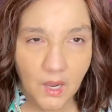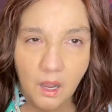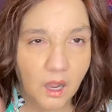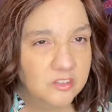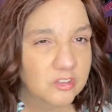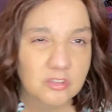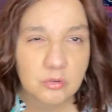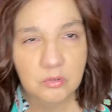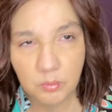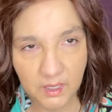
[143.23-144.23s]
I just used a
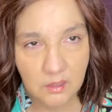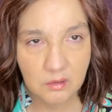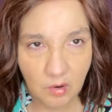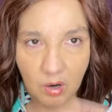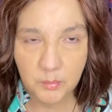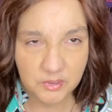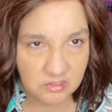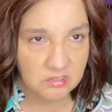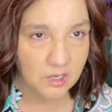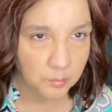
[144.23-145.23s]
regular garment
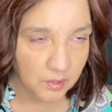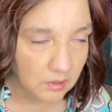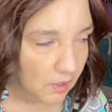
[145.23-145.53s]
steamer,